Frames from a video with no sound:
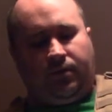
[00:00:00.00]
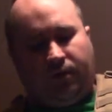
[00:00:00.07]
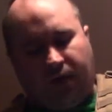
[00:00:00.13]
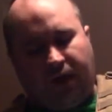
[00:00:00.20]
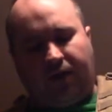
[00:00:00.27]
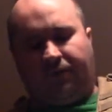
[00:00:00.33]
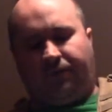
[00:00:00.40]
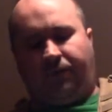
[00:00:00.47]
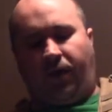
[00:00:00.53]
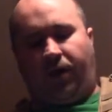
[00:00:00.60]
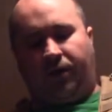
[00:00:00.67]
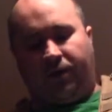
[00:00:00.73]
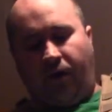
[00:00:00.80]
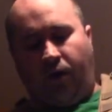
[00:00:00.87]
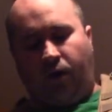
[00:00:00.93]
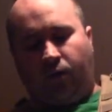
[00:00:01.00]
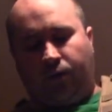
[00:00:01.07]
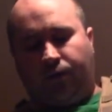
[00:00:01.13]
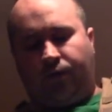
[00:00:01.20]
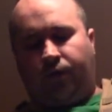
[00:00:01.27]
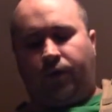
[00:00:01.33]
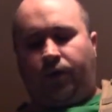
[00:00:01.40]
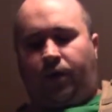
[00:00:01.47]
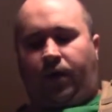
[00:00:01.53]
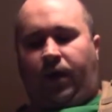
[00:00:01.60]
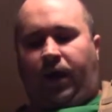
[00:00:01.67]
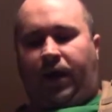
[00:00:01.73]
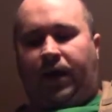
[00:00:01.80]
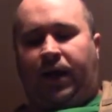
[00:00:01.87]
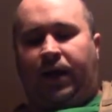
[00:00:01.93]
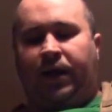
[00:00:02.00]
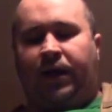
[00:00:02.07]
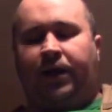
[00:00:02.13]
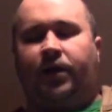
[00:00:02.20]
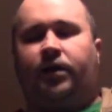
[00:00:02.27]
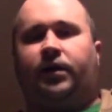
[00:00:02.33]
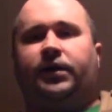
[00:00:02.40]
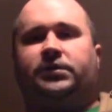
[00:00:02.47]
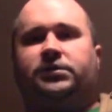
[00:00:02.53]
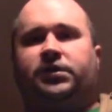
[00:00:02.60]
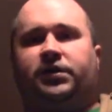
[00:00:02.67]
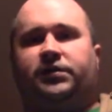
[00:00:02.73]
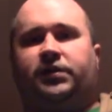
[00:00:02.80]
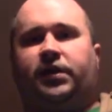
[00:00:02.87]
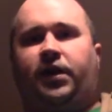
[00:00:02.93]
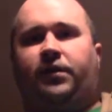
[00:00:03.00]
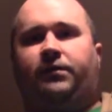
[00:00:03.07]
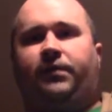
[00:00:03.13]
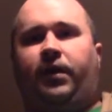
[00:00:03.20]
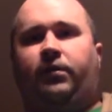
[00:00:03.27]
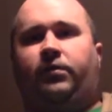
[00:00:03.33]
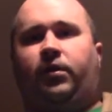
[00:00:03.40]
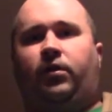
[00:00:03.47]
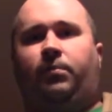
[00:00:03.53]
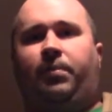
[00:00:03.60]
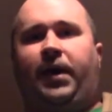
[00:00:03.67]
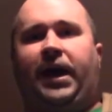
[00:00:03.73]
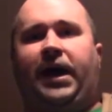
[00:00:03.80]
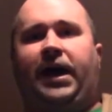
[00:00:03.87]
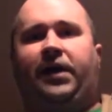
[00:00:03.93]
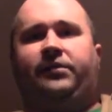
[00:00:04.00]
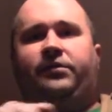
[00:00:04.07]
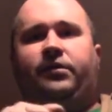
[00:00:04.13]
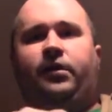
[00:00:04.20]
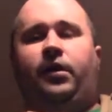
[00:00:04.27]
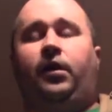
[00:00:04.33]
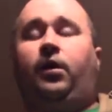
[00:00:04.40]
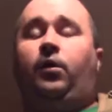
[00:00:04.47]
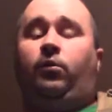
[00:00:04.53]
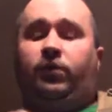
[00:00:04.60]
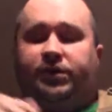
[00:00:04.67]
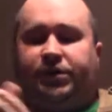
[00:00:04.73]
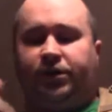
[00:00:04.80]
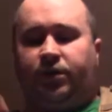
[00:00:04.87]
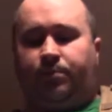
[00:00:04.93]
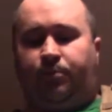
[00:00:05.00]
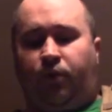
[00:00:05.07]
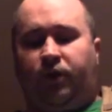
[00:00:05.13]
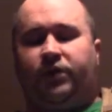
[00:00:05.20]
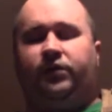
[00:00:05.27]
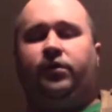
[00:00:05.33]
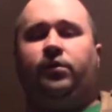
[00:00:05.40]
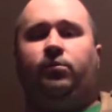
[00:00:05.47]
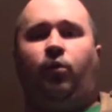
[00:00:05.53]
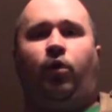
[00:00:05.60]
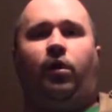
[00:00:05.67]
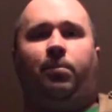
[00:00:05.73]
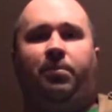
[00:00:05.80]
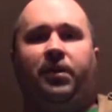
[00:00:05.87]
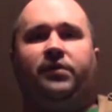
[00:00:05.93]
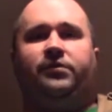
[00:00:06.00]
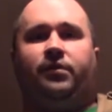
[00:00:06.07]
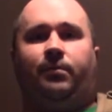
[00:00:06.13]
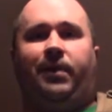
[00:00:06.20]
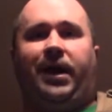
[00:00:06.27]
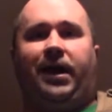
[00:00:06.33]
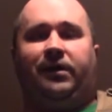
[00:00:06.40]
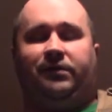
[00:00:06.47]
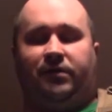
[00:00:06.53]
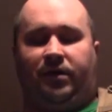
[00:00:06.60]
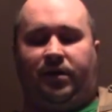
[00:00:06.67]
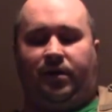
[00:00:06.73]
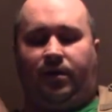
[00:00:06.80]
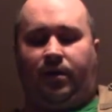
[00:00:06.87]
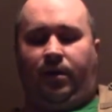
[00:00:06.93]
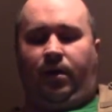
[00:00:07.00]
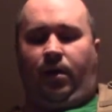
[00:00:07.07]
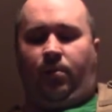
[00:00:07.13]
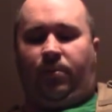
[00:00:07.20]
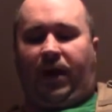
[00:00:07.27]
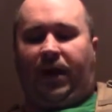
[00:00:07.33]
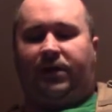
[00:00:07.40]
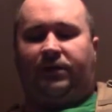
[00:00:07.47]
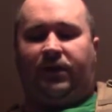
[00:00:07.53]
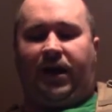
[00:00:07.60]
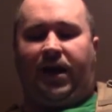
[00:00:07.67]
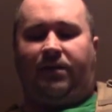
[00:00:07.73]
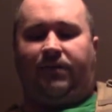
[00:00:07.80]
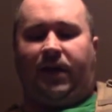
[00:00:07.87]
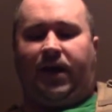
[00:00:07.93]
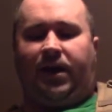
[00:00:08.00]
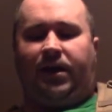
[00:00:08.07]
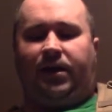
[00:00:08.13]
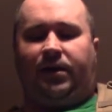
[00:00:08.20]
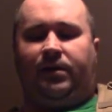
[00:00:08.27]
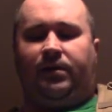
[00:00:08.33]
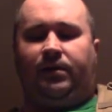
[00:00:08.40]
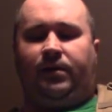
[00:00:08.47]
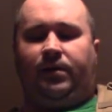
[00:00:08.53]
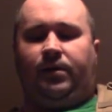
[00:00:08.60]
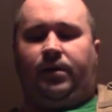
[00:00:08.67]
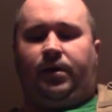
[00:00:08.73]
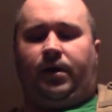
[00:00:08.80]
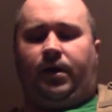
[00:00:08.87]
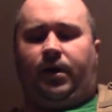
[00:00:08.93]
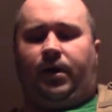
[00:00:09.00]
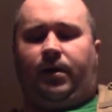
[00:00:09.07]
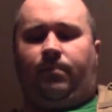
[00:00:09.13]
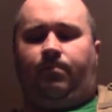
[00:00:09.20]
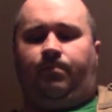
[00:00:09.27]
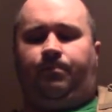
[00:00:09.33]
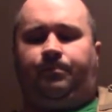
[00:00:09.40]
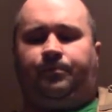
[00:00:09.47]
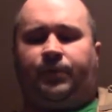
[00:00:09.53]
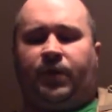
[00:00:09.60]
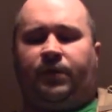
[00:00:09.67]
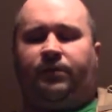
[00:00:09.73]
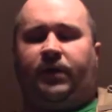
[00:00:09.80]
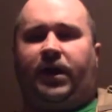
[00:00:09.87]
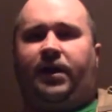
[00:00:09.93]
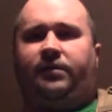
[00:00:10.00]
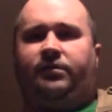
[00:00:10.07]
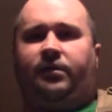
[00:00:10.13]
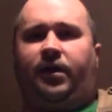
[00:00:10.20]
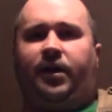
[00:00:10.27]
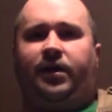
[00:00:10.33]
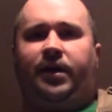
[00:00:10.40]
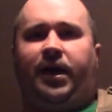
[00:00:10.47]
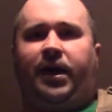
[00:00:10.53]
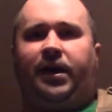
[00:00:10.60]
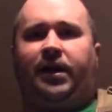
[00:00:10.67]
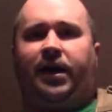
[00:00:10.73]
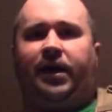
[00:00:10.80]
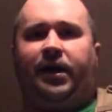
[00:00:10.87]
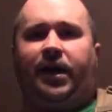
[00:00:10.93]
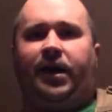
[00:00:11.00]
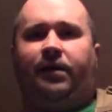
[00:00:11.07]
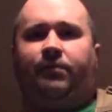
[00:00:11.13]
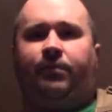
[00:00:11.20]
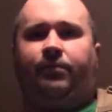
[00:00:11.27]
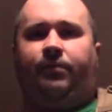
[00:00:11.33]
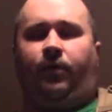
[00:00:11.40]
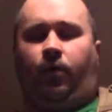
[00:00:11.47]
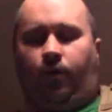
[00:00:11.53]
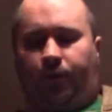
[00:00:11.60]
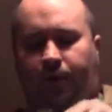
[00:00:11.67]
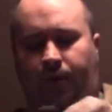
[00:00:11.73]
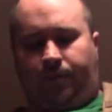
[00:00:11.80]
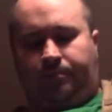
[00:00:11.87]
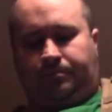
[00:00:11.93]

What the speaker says: in front of those, and then here is just another Velcro attach, which you could put 2 more pistol mags in, but I just have a flashlight and I have a folder.